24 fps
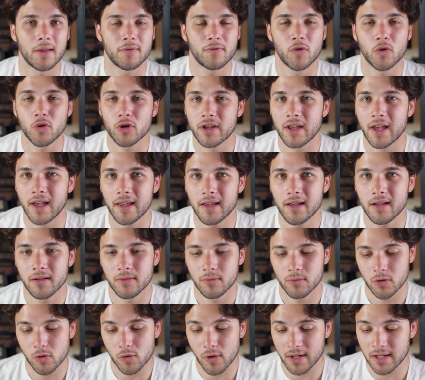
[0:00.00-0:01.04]
at 4K,
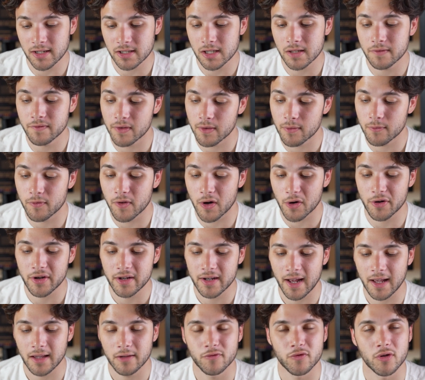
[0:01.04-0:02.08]
you can achieve very
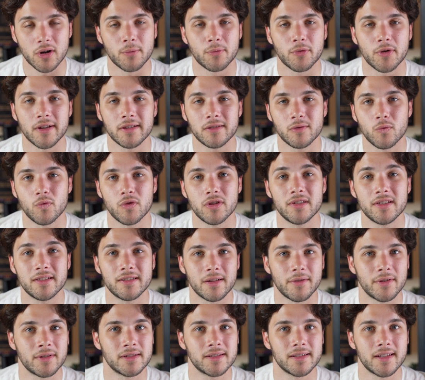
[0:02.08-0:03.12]
nice frame rates with the
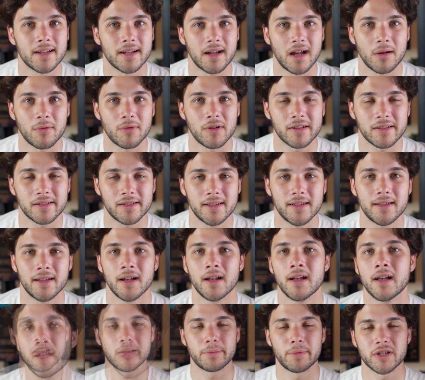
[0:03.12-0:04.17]
7800 XT,
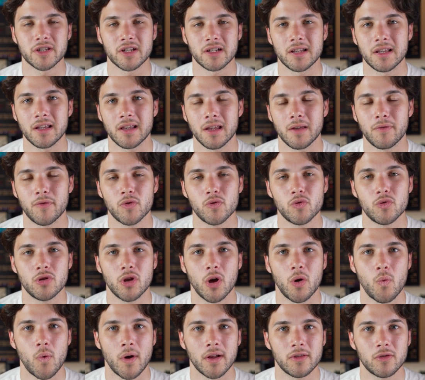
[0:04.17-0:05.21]
especially if you do
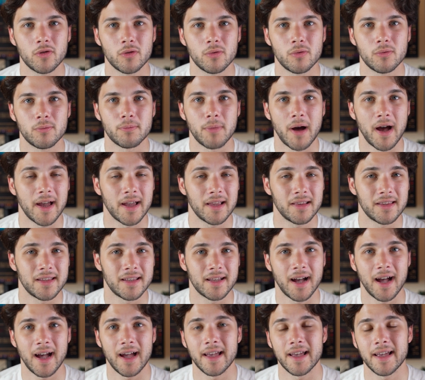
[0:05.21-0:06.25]
not want to buy the
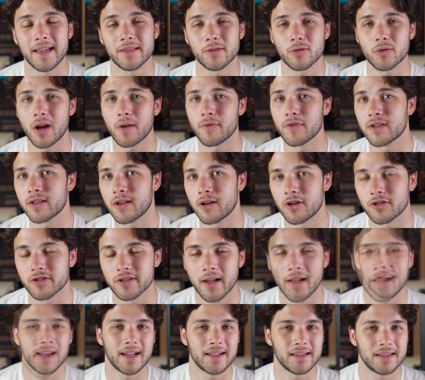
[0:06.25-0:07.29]
high-end graphics
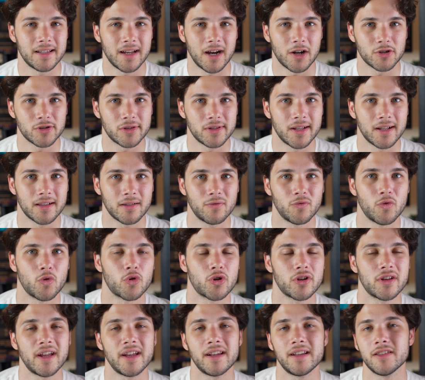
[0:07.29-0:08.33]
cards like the RTX
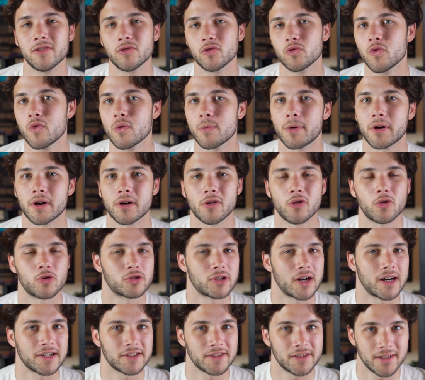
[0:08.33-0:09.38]
4080 Super
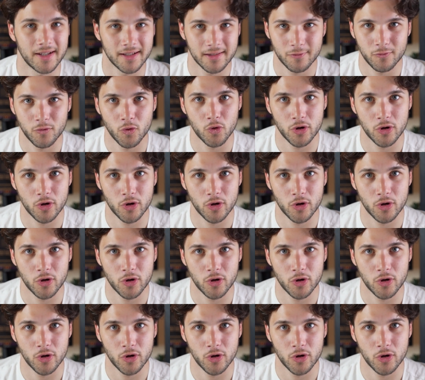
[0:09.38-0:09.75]
or RTX